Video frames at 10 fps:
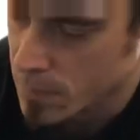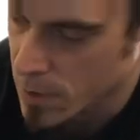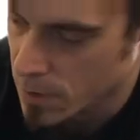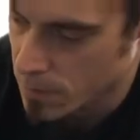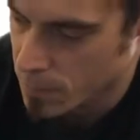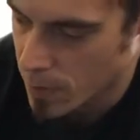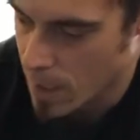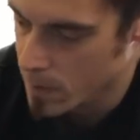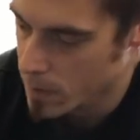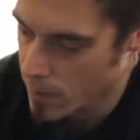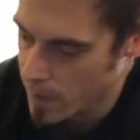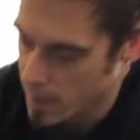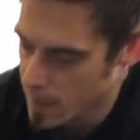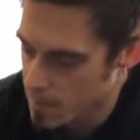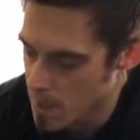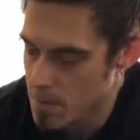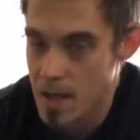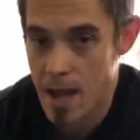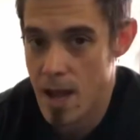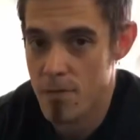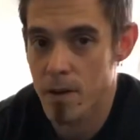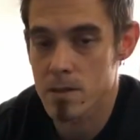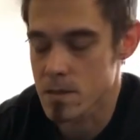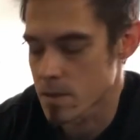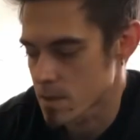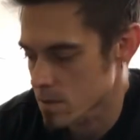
You're probably only going to need maybe a ½ ounce of this.